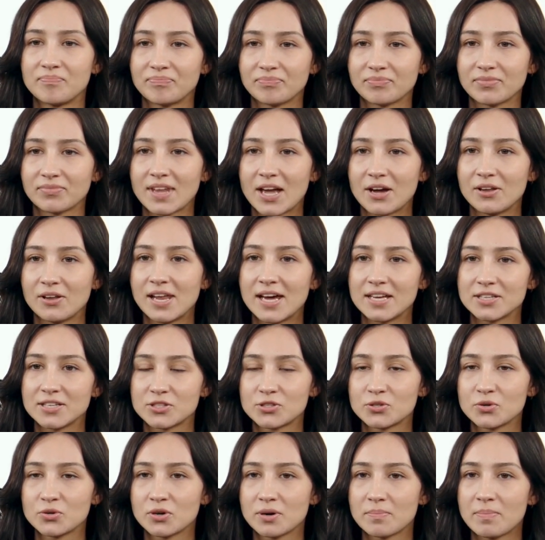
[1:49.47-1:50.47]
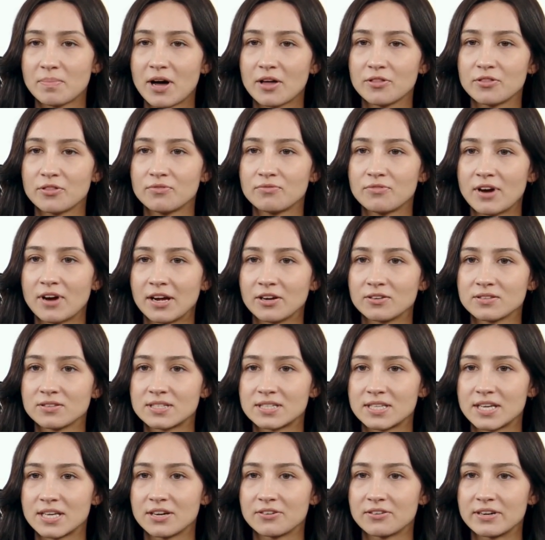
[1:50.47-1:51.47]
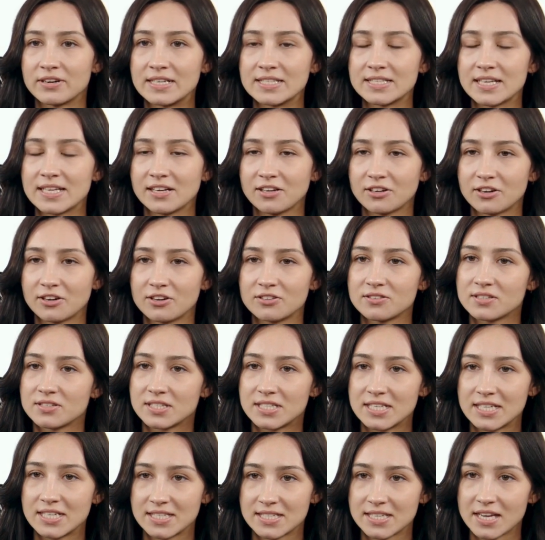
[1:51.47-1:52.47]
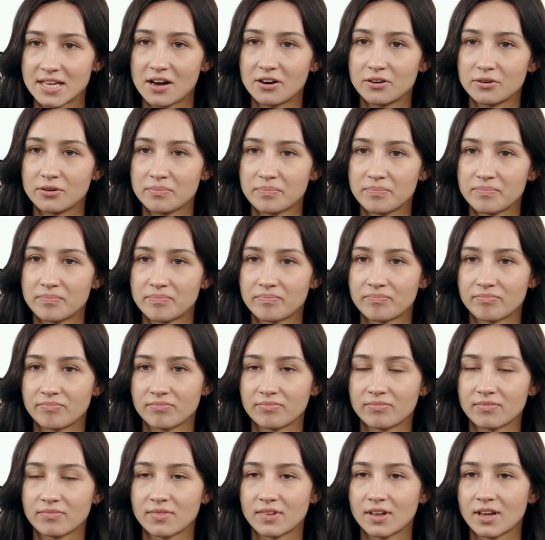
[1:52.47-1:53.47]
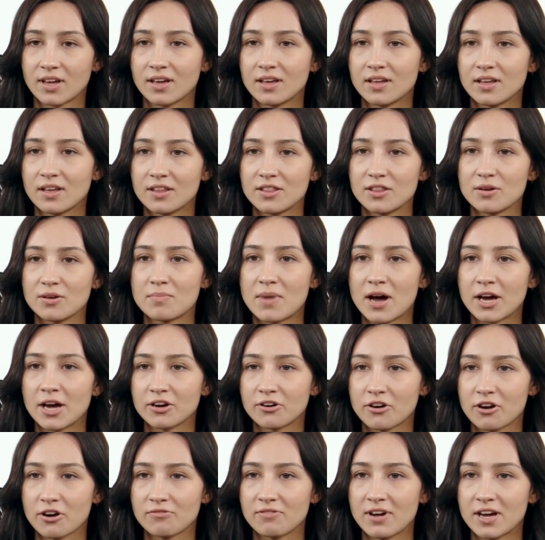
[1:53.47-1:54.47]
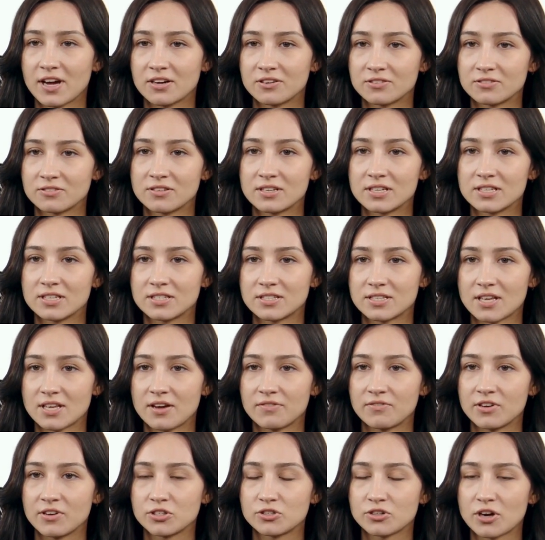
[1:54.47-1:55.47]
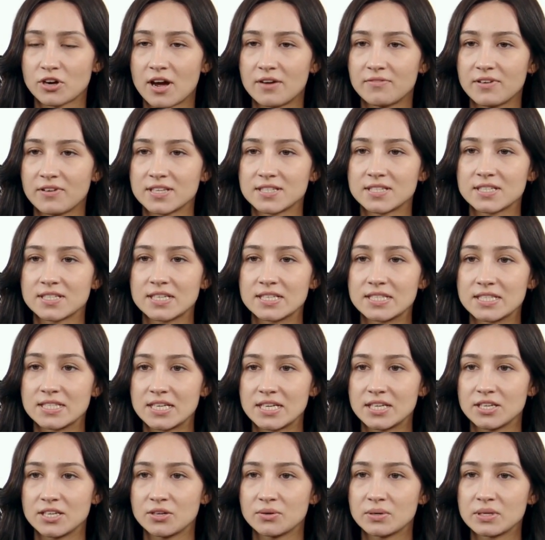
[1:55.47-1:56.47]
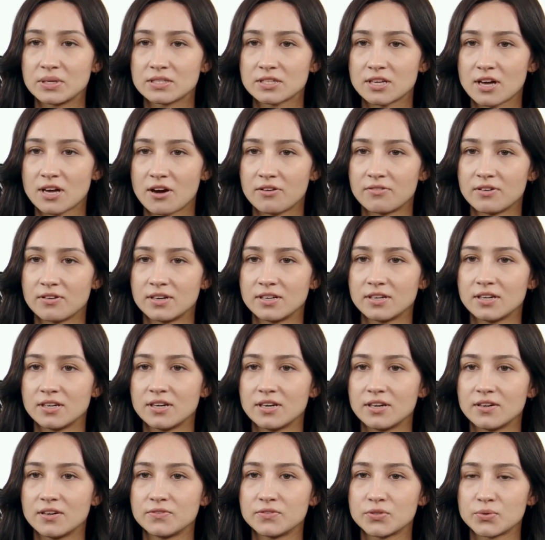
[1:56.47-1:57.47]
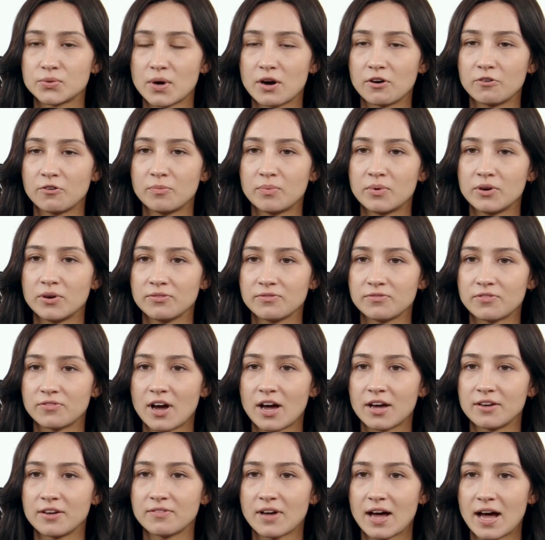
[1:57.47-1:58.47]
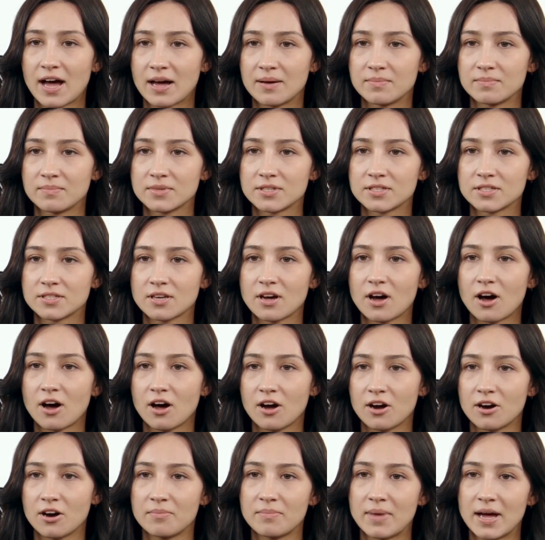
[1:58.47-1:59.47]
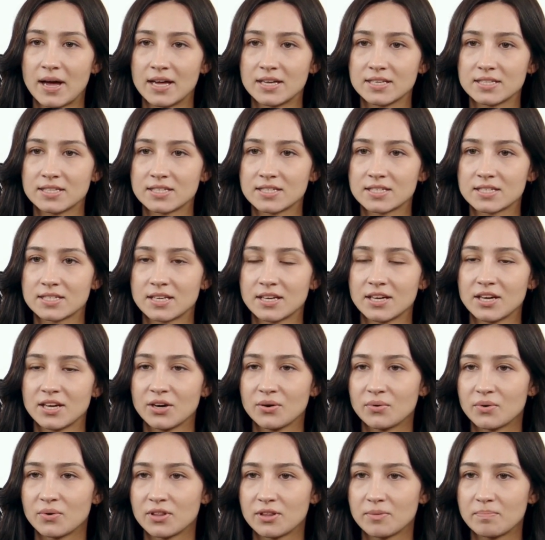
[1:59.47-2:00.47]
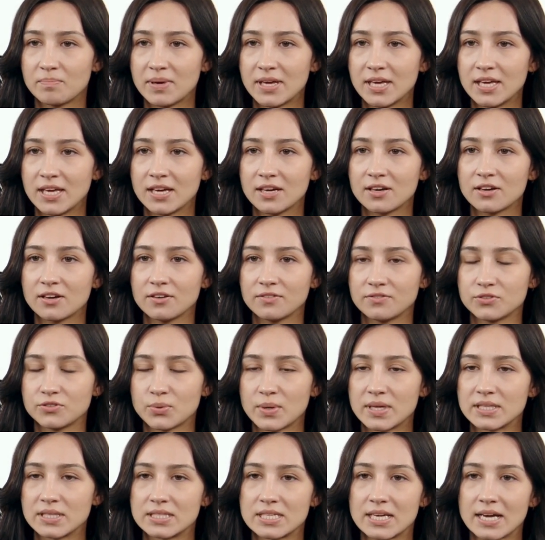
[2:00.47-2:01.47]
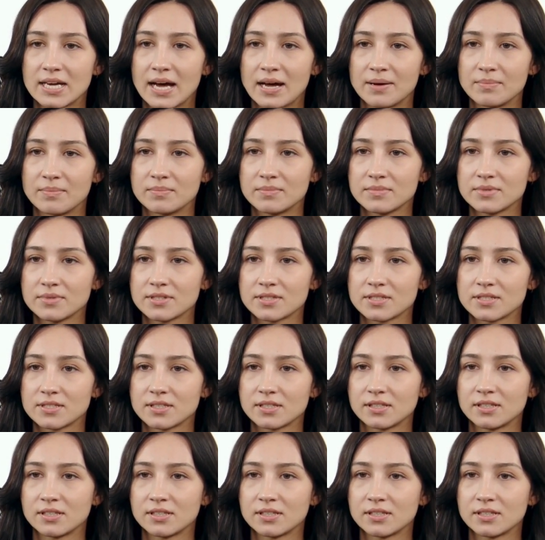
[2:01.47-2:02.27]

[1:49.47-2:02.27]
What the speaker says: Now let's talk about the Rayon series in closer detail. The Micro Rayon Servo Drive has a continuous current of 12.5 amps RMS with a peak of 20 amps.